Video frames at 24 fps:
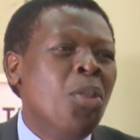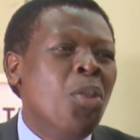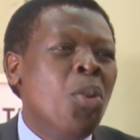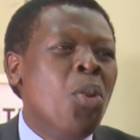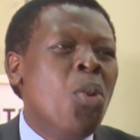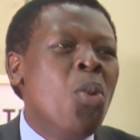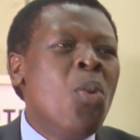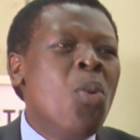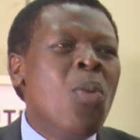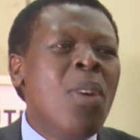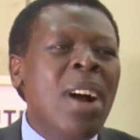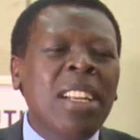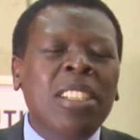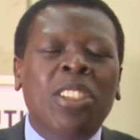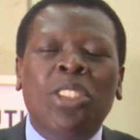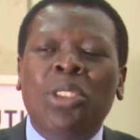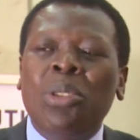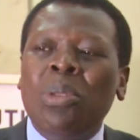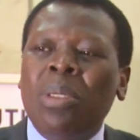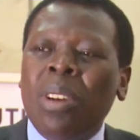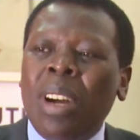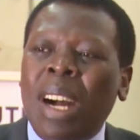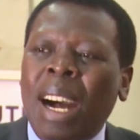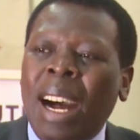who want
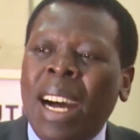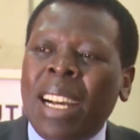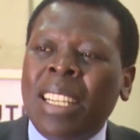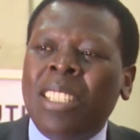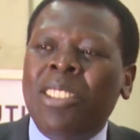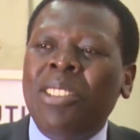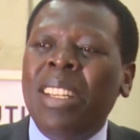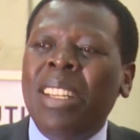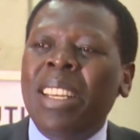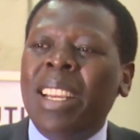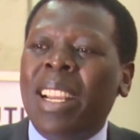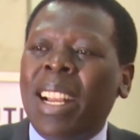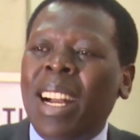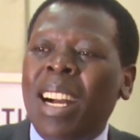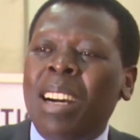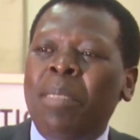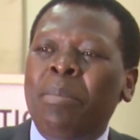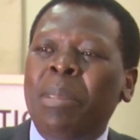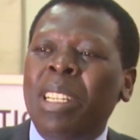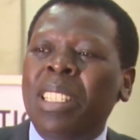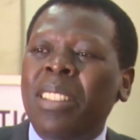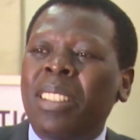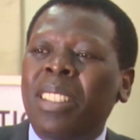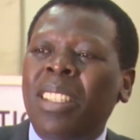to actually
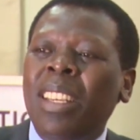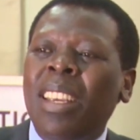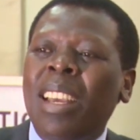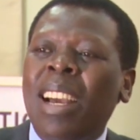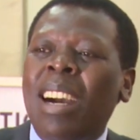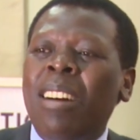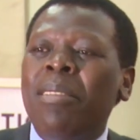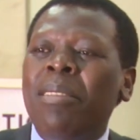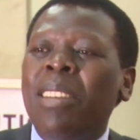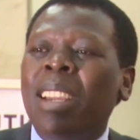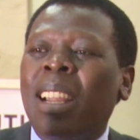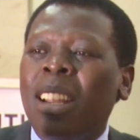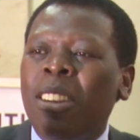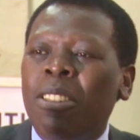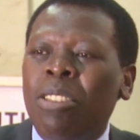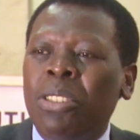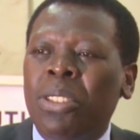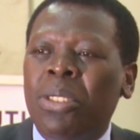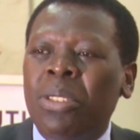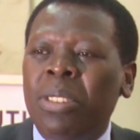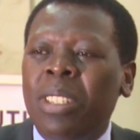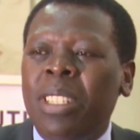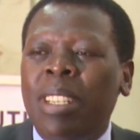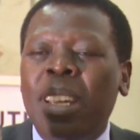come and see how they can
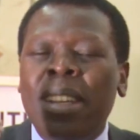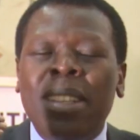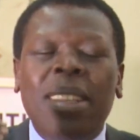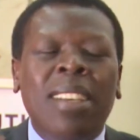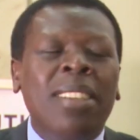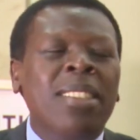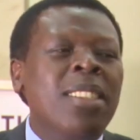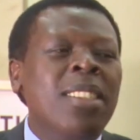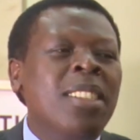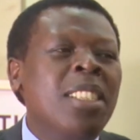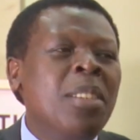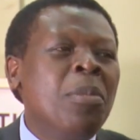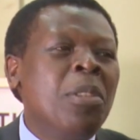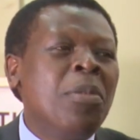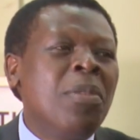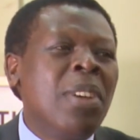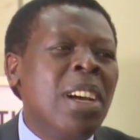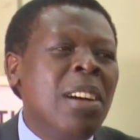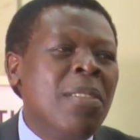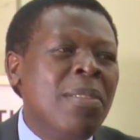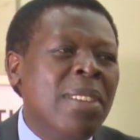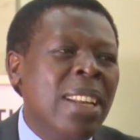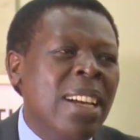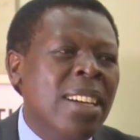also change their system of
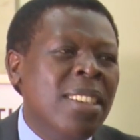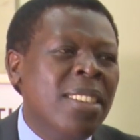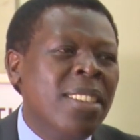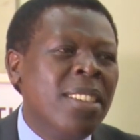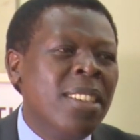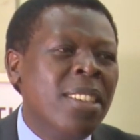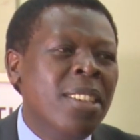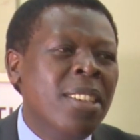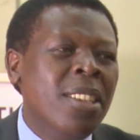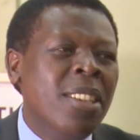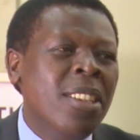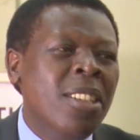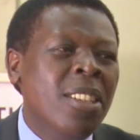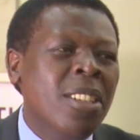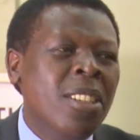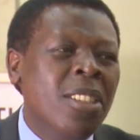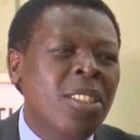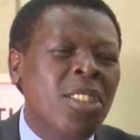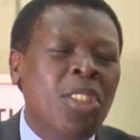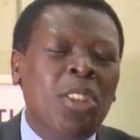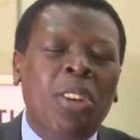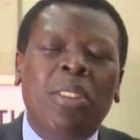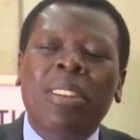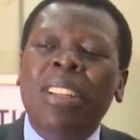governance
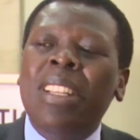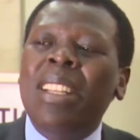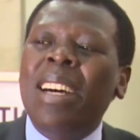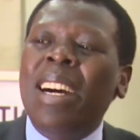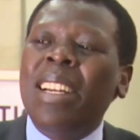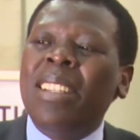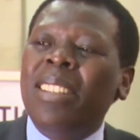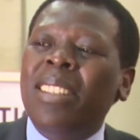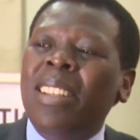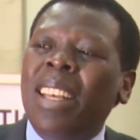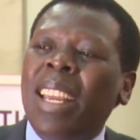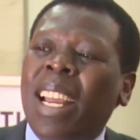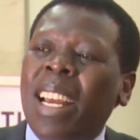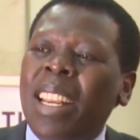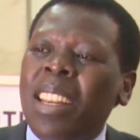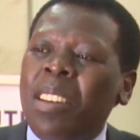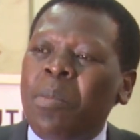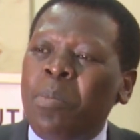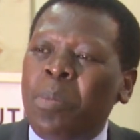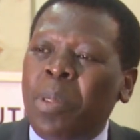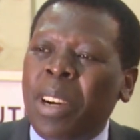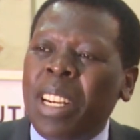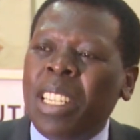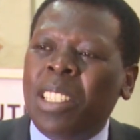so that they can
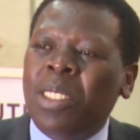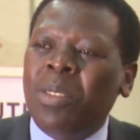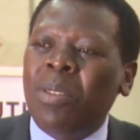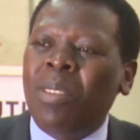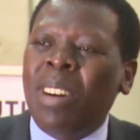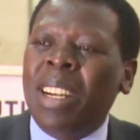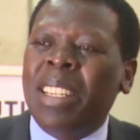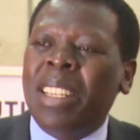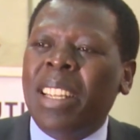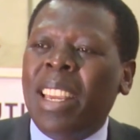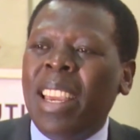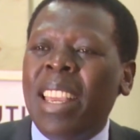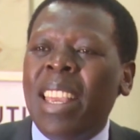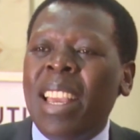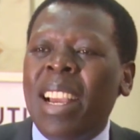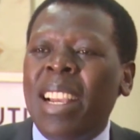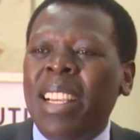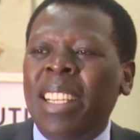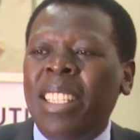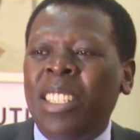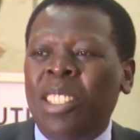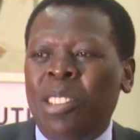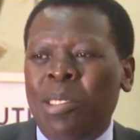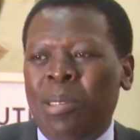embrace what Kenya
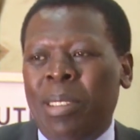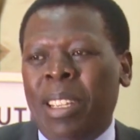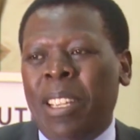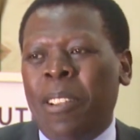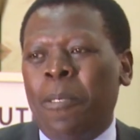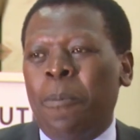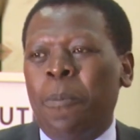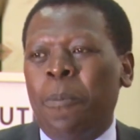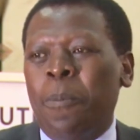is doing.